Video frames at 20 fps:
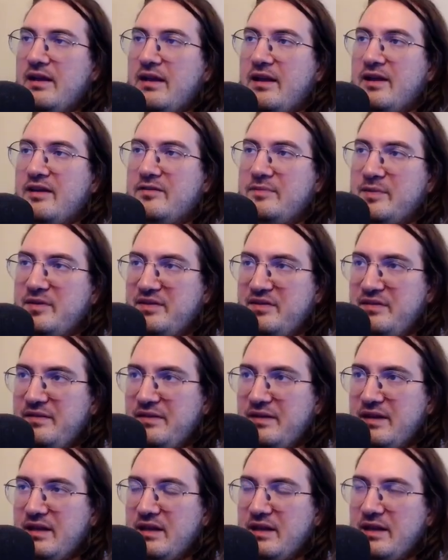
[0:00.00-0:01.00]
and
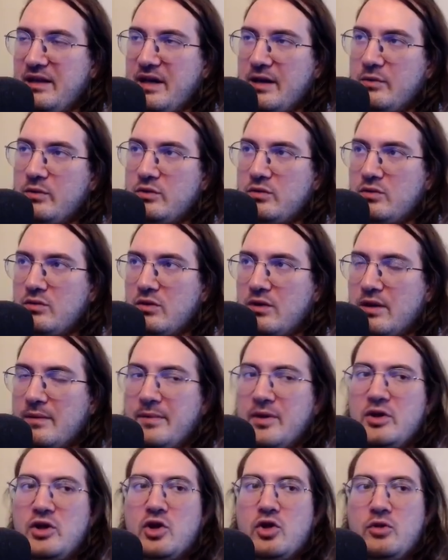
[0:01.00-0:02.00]
specifically I want to talk
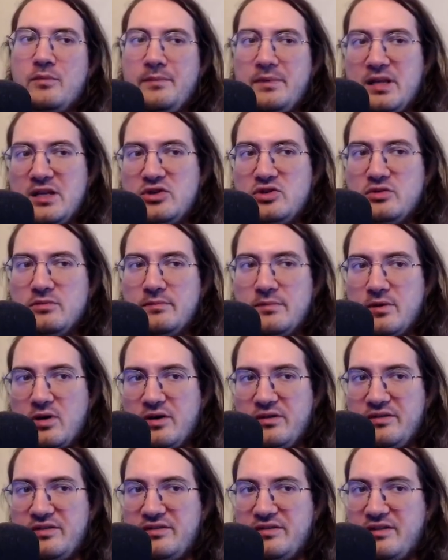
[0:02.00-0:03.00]
about the compilation
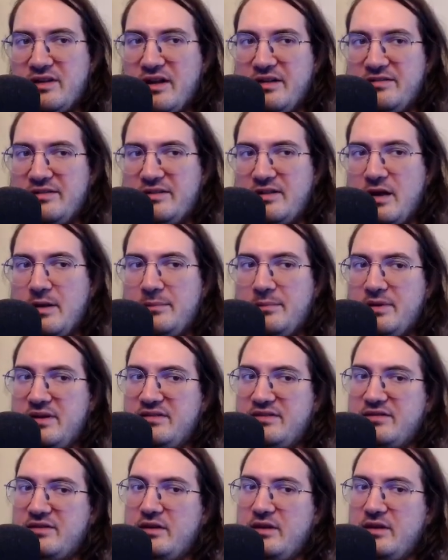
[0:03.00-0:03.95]
process as it happens